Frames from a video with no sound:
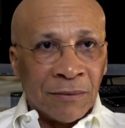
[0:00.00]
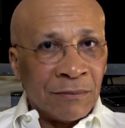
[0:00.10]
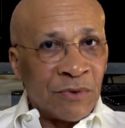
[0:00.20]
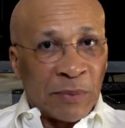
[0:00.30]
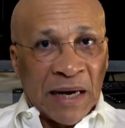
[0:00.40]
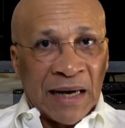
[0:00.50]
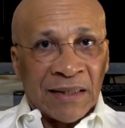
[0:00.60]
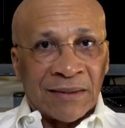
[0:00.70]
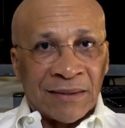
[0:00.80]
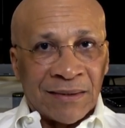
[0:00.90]

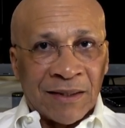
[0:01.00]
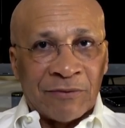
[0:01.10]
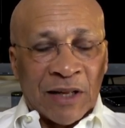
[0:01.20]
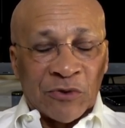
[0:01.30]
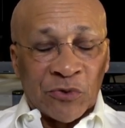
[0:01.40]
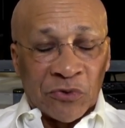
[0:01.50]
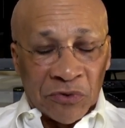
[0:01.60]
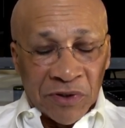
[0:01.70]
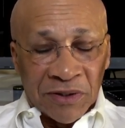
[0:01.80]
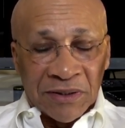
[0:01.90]
spies and stuff, that's
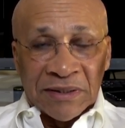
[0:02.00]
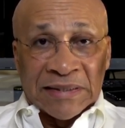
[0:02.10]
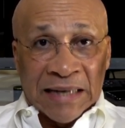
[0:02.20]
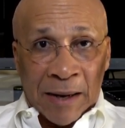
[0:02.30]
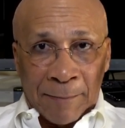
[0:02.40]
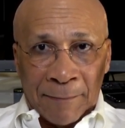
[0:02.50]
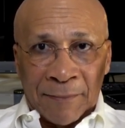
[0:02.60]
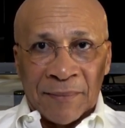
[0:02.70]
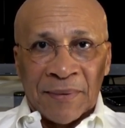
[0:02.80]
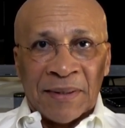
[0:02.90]
really dumb.
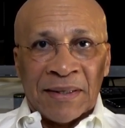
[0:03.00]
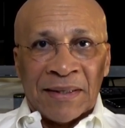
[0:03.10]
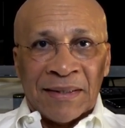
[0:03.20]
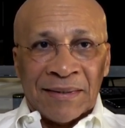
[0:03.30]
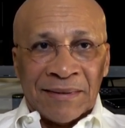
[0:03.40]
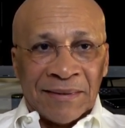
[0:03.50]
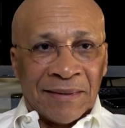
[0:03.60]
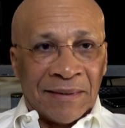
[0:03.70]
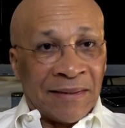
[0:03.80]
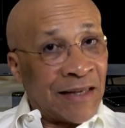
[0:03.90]

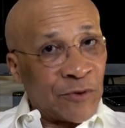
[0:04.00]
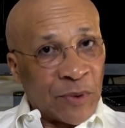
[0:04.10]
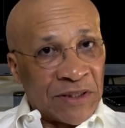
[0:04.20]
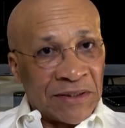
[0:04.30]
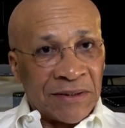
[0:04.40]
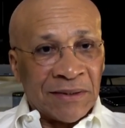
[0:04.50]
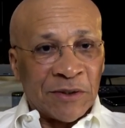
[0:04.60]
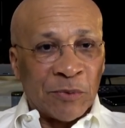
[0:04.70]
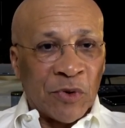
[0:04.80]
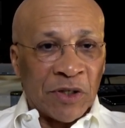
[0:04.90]
And that's what he did this
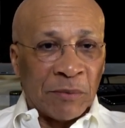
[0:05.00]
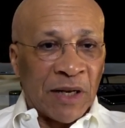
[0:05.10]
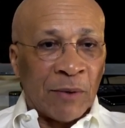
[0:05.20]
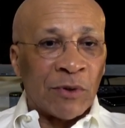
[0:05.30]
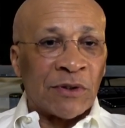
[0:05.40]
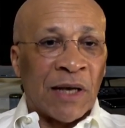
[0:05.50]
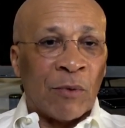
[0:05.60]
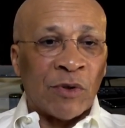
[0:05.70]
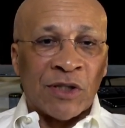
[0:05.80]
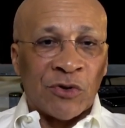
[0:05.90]
morning. But I
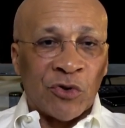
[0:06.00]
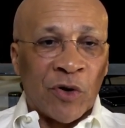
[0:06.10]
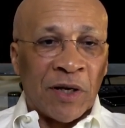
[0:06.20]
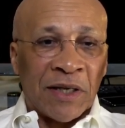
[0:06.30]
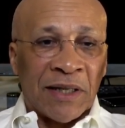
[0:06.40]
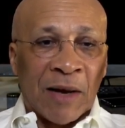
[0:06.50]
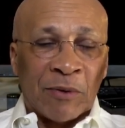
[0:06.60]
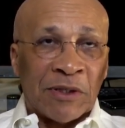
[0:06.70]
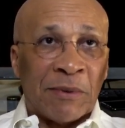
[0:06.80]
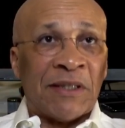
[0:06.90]
was enjoying it.
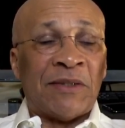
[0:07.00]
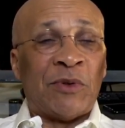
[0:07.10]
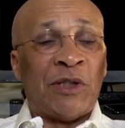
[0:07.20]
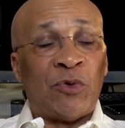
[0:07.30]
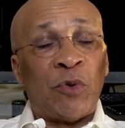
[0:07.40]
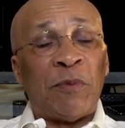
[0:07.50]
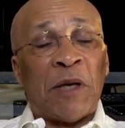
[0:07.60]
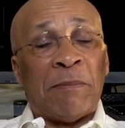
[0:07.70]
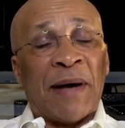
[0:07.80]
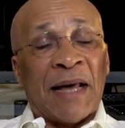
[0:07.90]
He took me
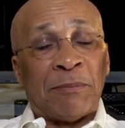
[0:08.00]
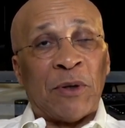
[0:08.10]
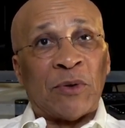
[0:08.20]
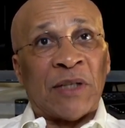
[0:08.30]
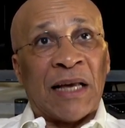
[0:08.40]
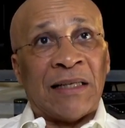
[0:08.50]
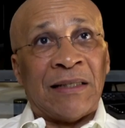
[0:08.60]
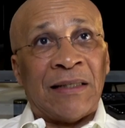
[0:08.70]
aback because I